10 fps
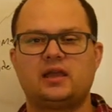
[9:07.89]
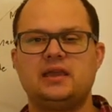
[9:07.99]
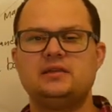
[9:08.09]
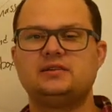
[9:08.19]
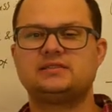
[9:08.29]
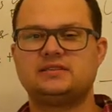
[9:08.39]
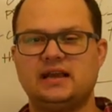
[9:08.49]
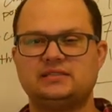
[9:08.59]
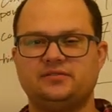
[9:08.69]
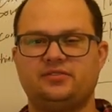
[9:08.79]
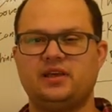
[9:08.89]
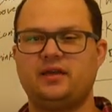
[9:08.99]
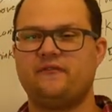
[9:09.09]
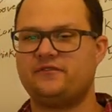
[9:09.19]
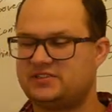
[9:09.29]
he
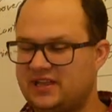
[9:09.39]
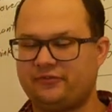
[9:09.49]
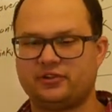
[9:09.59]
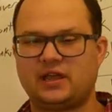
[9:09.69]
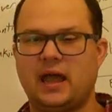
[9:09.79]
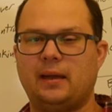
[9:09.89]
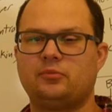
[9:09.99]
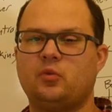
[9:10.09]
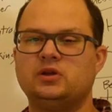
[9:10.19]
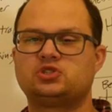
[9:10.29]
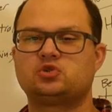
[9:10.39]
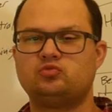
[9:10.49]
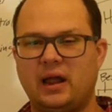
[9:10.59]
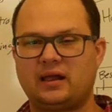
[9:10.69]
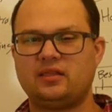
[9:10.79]
decisively, several times, went
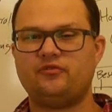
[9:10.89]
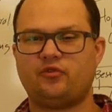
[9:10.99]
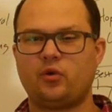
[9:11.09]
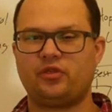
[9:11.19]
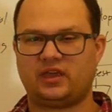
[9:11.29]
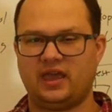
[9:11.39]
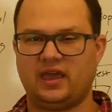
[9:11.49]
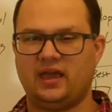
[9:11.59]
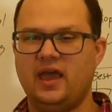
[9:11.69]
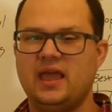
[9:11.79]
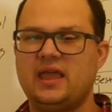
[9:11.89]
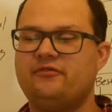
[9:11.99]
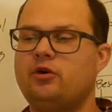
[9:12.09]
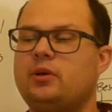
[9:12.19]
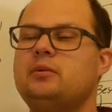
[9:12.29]
directly for the king,
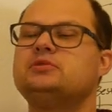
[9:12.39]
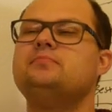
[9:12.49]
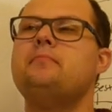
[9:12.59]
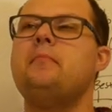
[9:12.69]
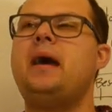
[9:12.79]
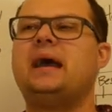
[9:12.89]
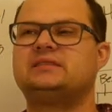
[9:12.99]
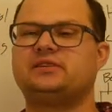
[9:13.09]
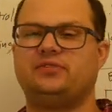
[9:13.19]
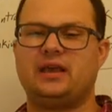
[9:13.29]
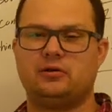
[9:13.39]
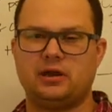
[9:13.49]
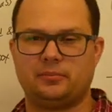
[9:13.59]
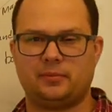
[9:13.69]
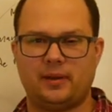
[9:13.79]
even though he was massively
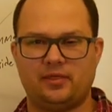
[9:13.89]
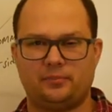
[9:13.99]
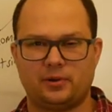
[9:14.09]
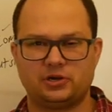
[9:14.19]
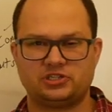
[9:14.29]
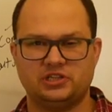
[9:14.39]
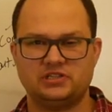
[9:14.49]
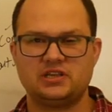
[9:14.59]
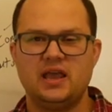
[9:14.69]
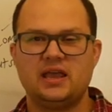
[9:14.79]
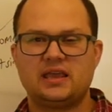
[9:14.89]
outnumbered by the Persians.